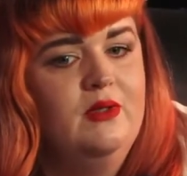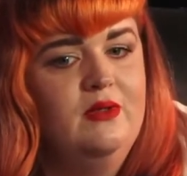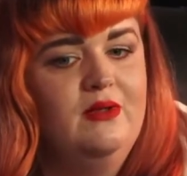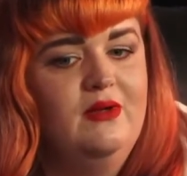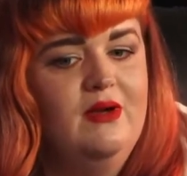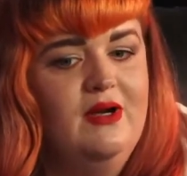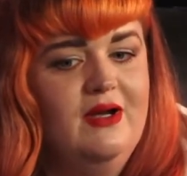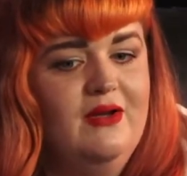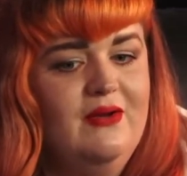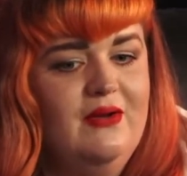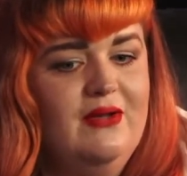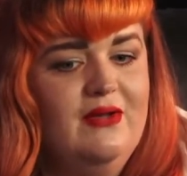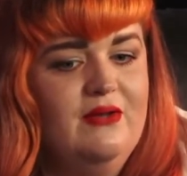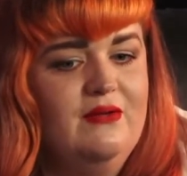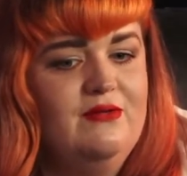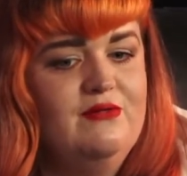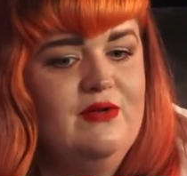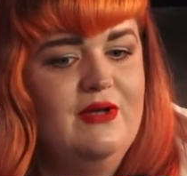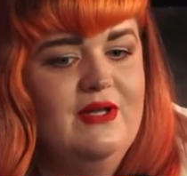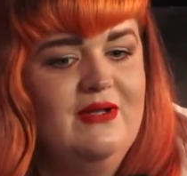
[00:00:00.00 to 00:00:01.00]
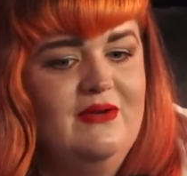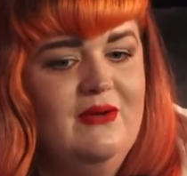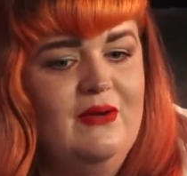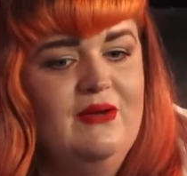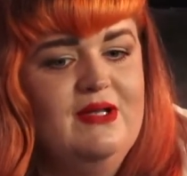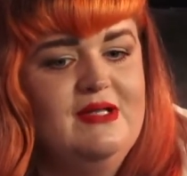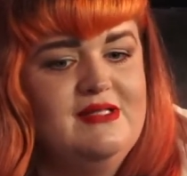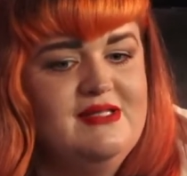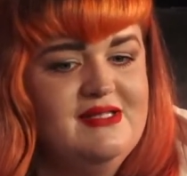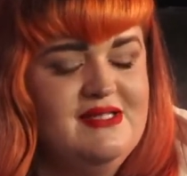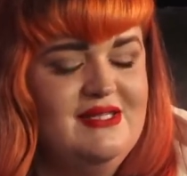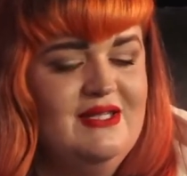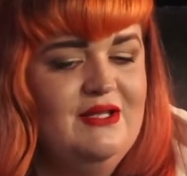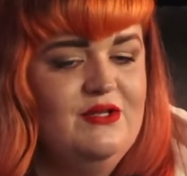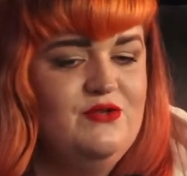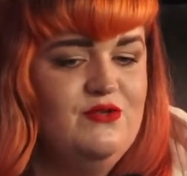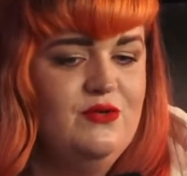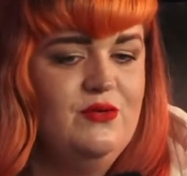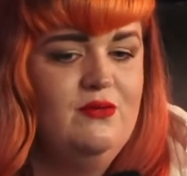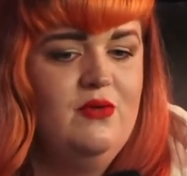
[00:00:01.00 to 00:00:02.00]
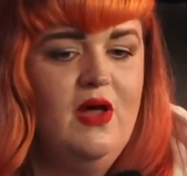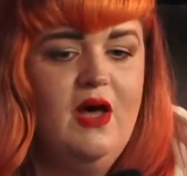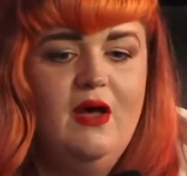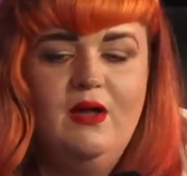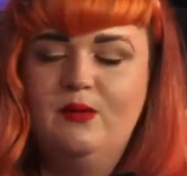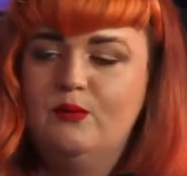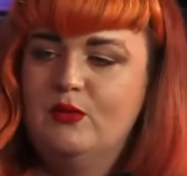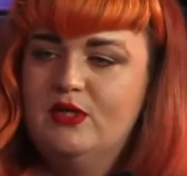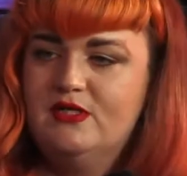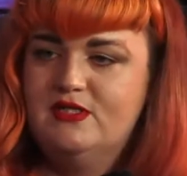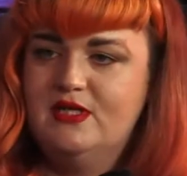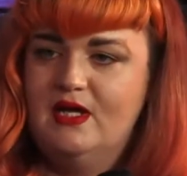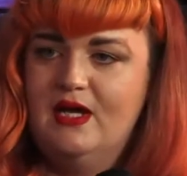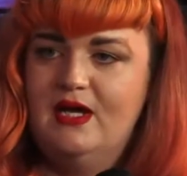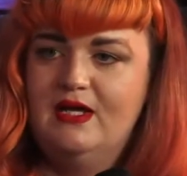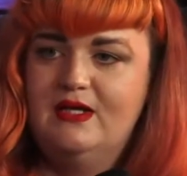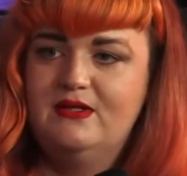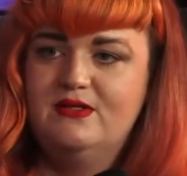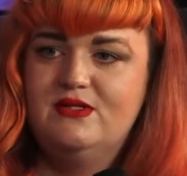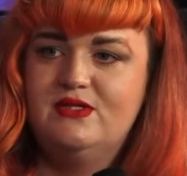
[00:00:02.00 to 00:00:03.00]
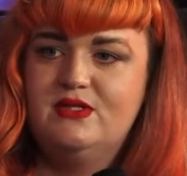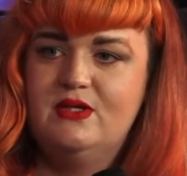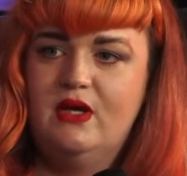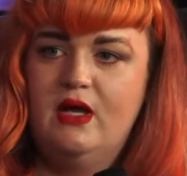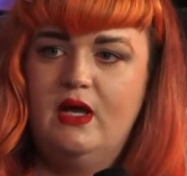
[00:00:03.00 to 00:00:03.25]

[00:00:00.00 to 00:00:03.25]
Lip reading: I kind of like got into singing through that, and my dad,